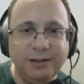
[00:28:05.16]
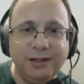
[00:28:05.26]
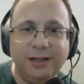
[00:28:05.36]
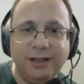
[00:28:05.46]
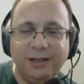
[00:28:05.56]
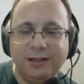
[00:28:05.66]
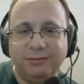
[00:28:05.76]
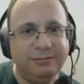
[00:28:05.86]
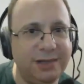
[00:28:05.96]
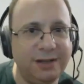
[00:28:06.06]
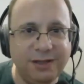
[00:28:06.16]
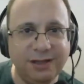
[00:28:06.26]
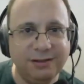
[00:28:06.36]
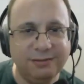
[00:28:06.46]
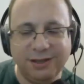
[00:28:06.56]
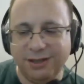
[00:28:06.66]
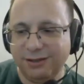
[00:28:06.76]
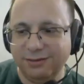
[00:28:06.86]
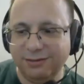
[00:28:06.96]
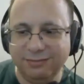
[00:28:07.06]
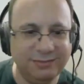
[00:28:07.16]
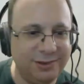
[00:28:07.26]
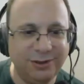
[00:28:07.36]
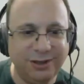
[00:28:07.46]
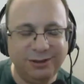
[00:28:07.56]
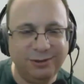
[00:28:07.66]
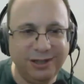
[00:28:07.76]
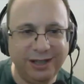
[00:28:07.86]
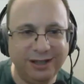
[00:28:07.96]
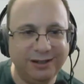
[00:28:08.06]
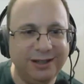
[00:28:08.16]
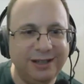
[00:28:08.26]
obviously, don't need to do it again.